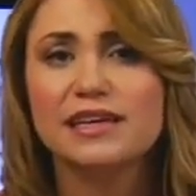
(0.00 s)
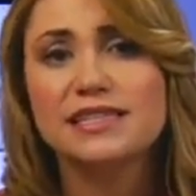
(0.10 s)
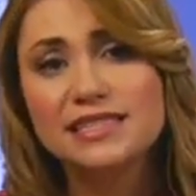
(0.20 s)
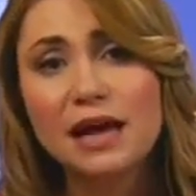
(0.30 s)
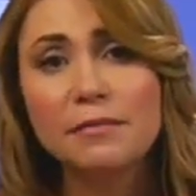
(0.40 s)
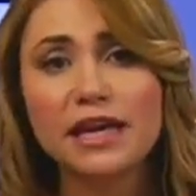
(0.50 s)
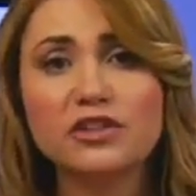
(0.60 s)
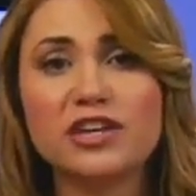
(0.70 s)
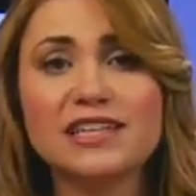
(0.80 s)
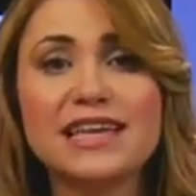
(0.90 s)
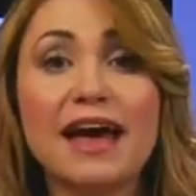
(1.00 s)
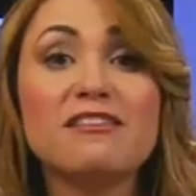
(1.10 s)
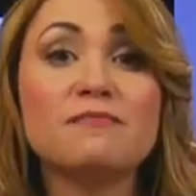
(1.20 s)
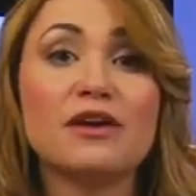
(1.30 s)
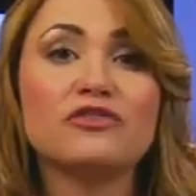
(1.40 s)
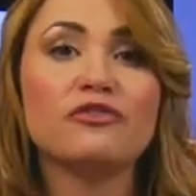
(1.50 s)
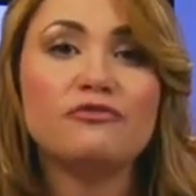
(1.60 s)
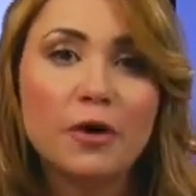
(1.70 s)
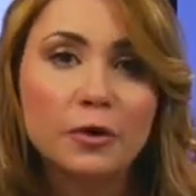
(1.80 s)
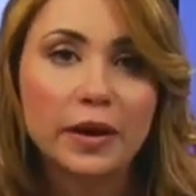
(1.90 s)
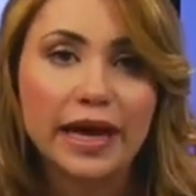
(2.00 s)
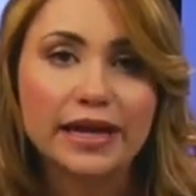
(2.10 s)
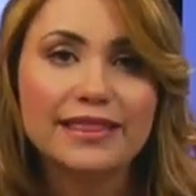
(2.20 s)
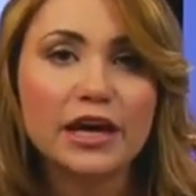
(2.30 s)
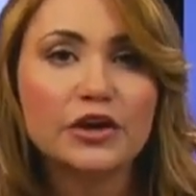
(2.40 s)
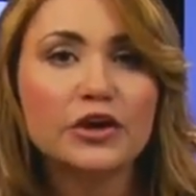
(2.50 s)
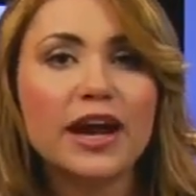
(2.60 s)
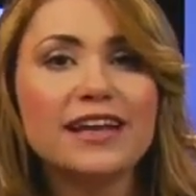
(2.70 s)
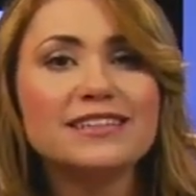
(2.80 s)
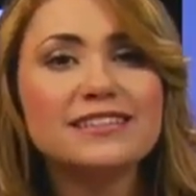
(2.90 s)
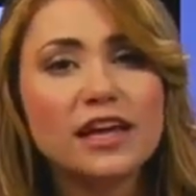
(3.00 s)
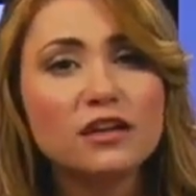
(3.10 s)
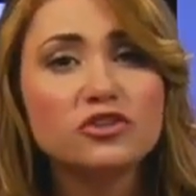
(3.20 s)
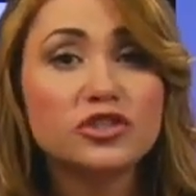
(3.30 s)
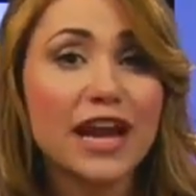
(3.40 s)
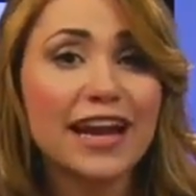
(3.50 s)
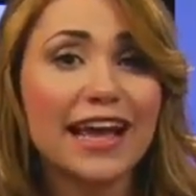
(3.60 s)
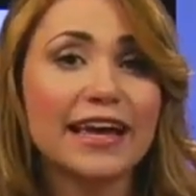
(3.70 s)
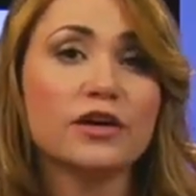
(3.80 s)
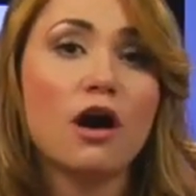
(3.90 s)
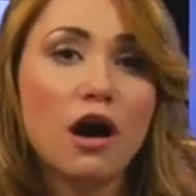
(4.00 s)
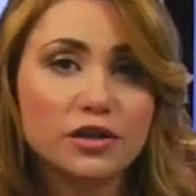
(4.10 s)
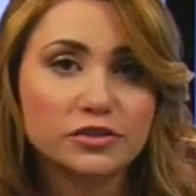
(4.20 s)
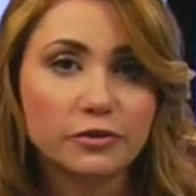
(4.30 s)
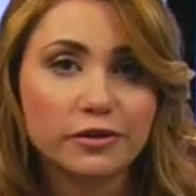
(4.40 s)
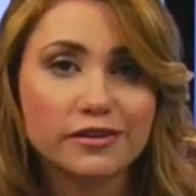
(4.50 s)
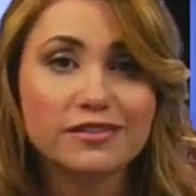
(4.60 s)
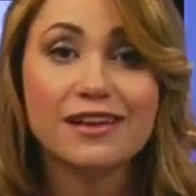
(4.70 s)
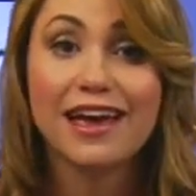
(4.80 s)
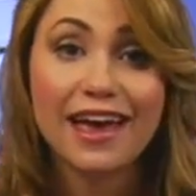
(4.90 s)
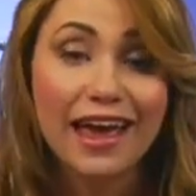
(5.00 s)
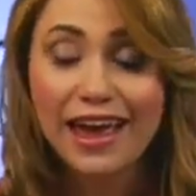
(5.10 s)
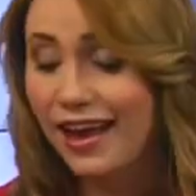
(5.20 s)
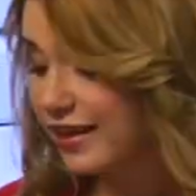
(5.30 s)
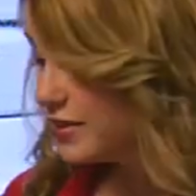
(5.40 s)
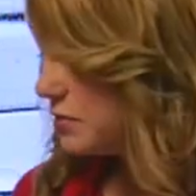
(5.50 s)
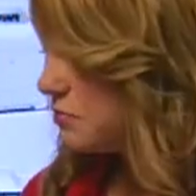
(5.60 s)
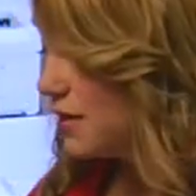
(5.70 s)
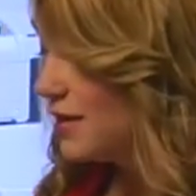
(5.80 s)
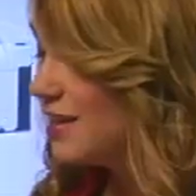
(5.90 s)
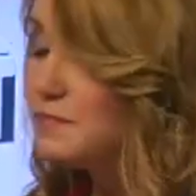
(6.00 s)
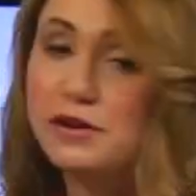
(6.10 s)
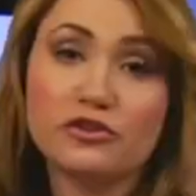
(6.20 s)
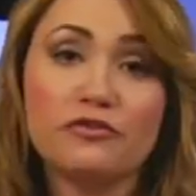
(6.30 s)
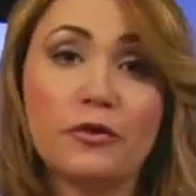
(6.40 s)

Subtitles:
Some inkjets have special photo ink that creates subtle shading and contours, and special